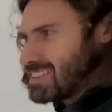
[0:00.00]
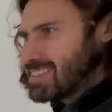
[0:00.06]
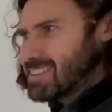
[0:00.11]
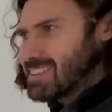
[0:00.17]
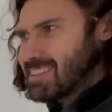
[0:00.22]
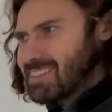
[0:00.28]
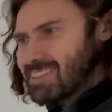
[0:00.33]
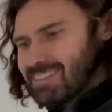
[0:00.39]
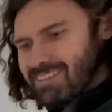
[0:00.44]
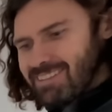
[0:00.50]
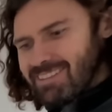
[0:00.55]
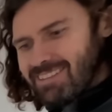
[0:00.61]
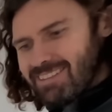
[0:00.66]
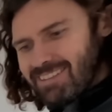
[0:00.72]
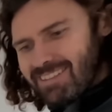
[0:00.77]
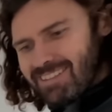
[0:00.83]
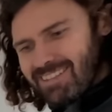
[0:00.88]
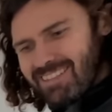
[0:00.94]
Looking
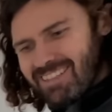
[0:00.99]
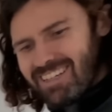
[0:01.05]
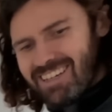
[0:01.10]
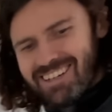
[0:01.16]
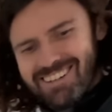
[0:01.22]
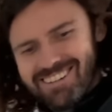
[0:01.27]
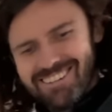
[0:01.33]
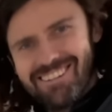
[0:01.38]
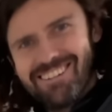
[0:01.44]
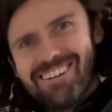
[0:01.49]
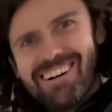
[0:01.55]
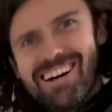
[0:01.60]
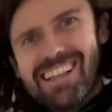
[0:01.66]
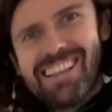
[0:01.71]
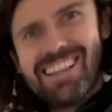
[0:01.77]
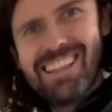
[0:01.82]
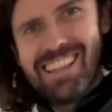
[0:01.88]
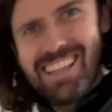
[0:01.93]
good. Oh,
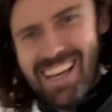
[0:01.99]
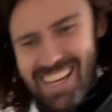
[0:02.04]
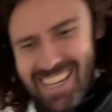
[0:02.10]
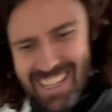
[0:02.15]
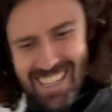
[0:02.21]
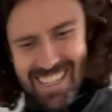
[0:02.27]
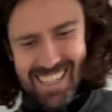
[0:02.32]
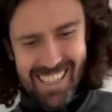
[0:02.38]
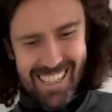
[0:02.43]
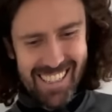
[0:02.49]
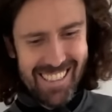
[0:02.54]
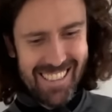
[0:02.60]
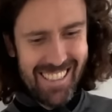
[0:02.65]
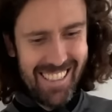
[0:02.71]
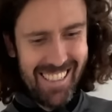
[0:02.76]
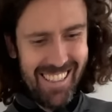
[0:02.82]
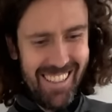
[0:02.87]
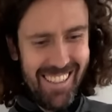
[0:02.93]
I like
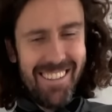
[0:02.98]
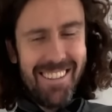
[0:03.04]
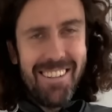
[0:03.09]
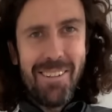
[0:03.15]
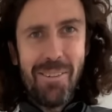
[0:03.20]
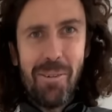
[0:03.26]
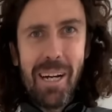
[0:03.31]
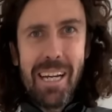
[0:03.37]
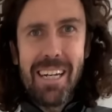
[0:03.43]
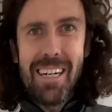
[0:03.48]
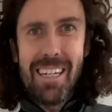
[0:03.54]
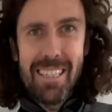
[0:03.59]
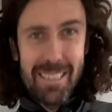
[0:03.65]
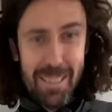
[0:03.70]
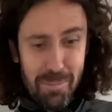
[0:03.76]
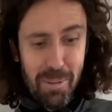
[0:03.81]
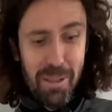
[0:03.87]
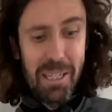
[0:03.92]
it. Oh my God,
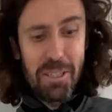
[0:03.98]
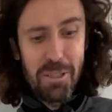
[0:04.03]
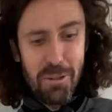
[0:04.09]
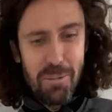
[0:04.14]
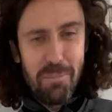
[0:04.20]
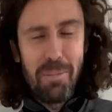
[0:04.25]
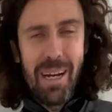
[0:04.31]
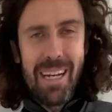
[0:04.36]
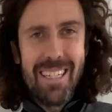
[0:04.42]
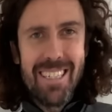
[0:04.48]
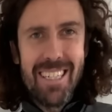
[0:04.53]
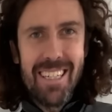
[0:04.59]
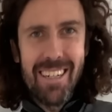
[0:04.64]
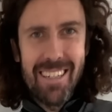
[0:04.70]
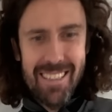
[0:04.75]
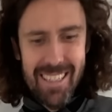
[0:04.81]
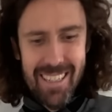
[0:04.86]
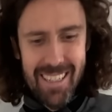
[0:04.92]
there's a pleasure in
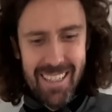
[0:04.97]
painting, I tell